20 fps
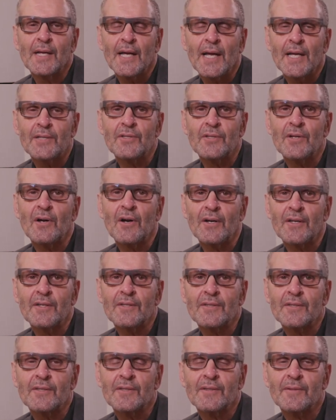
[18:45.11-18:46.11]
as an
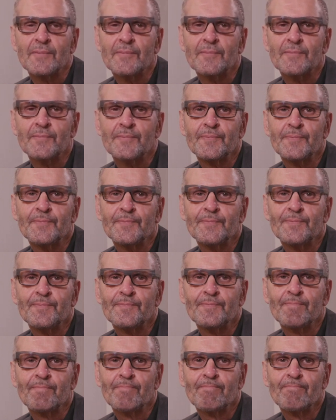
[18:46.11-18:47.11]
artist.
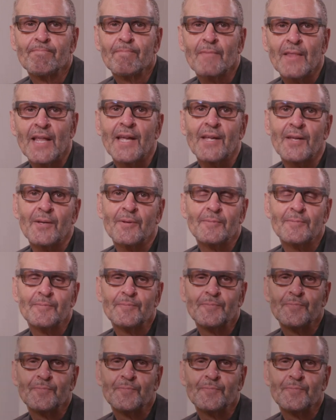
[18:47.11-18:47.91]
Thank you.